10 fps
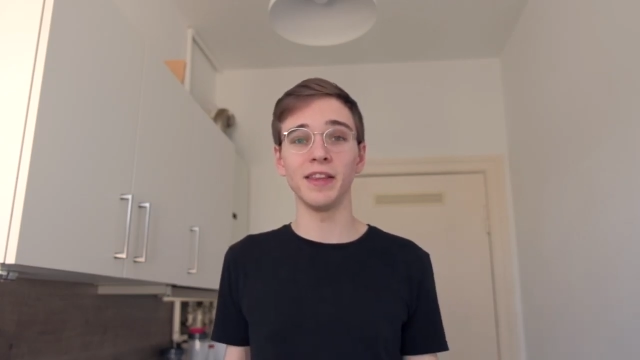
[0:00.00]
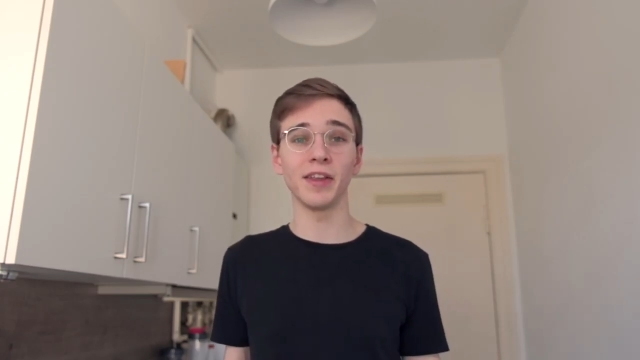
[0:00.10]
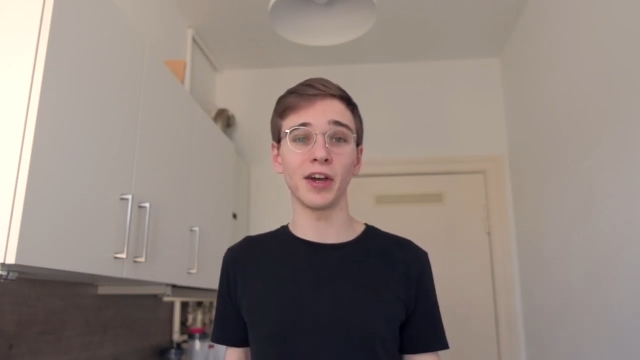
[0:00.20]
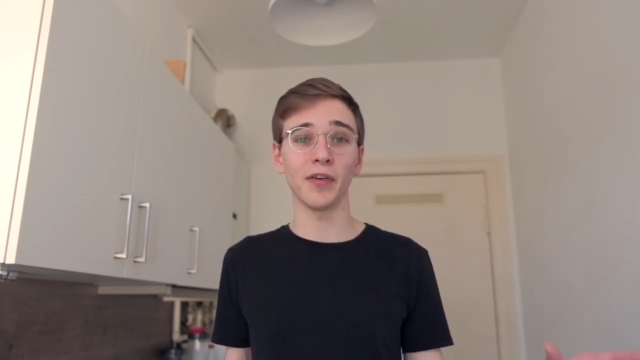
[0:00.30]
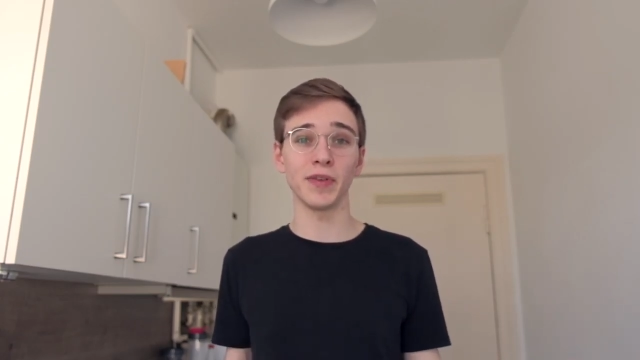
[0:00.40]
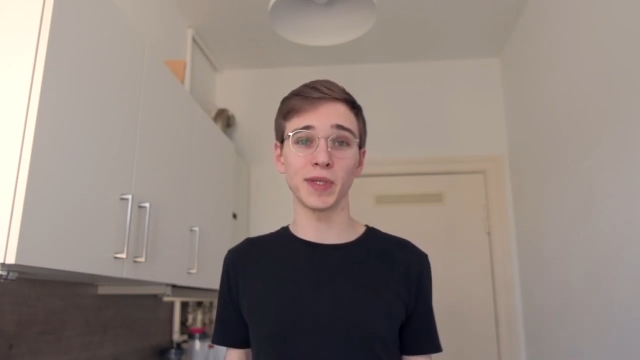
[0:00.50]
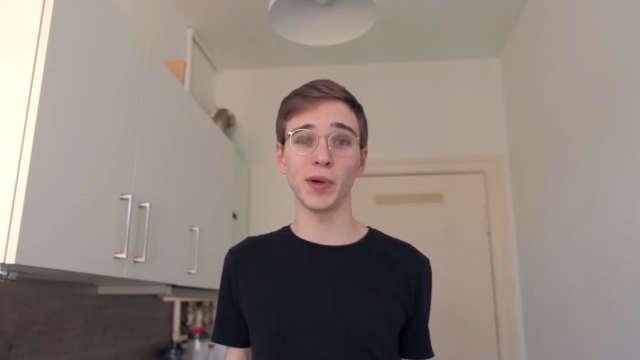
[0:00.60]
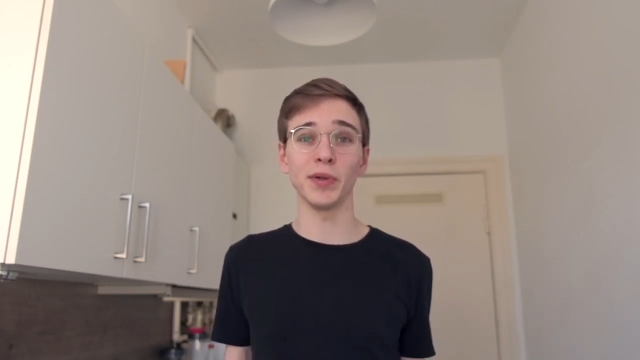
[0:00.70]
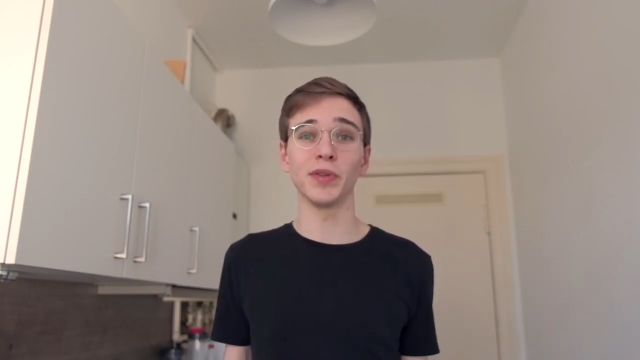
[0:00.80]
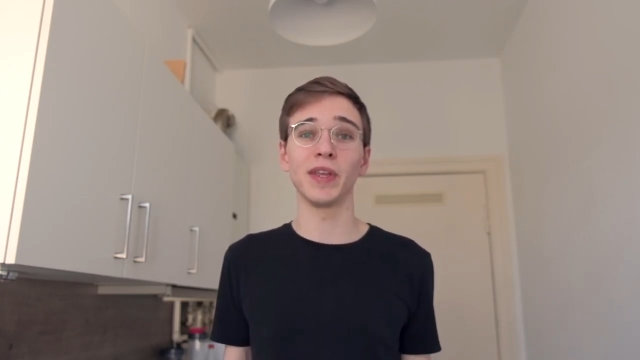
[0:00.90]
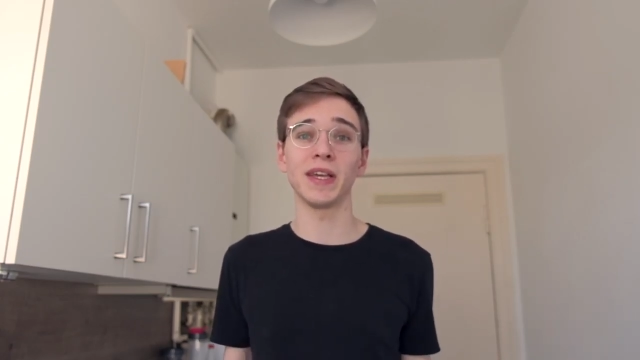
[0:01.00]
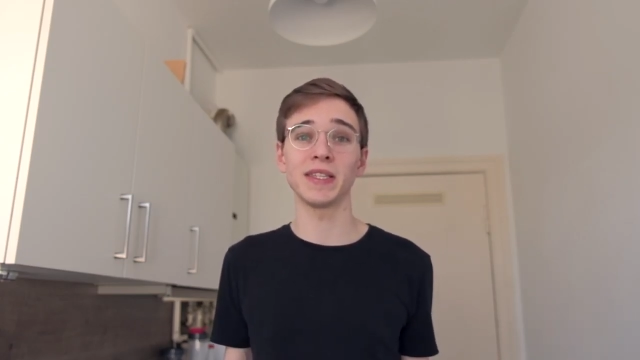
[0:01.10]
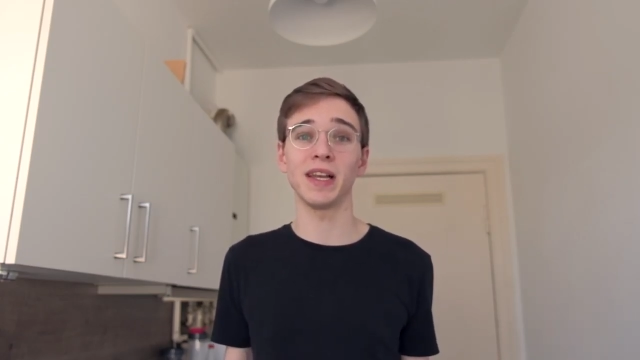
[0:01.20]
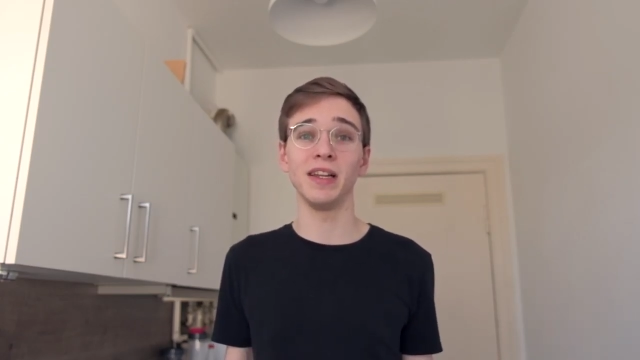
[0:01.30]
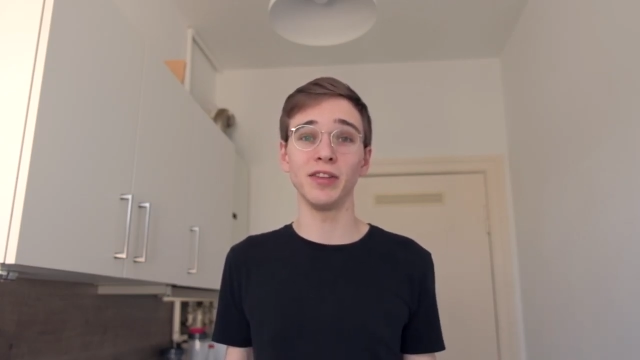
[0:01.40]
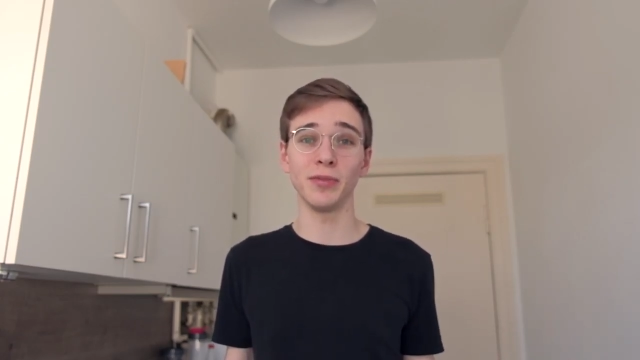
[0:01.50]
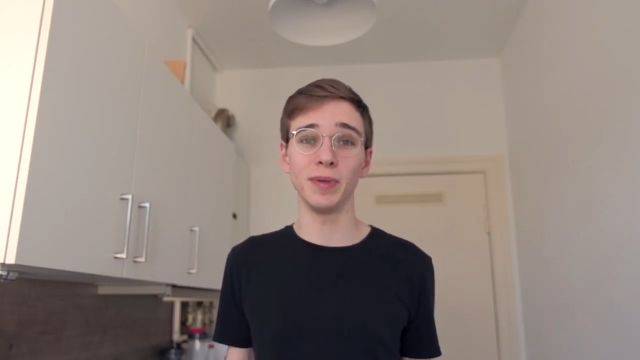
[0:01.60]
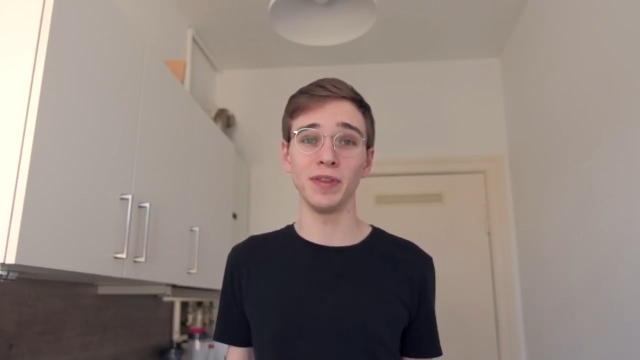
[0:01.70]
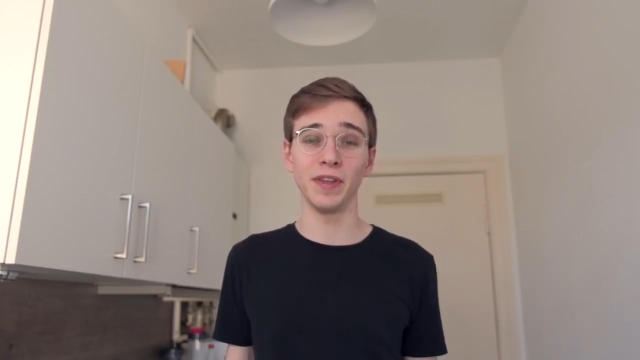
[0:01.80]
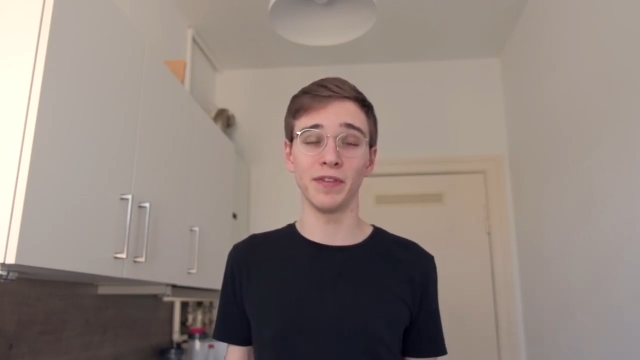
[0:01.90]
then the coffee is going to taste a little
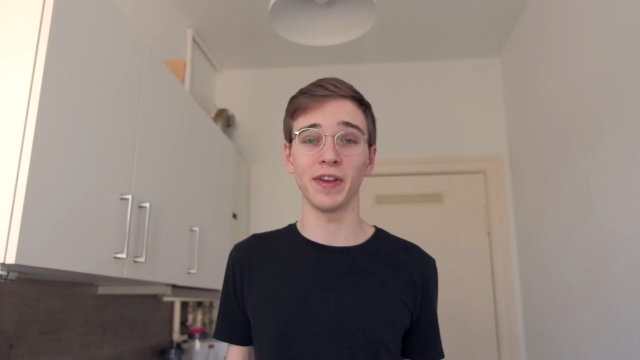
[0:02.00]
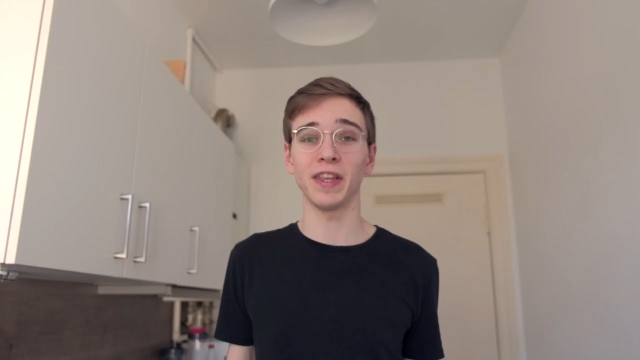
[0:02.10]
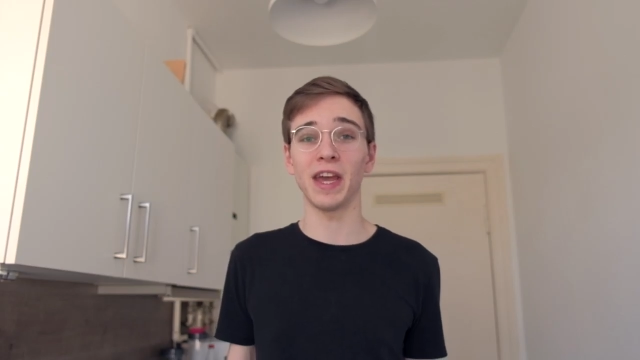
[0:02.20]
bit different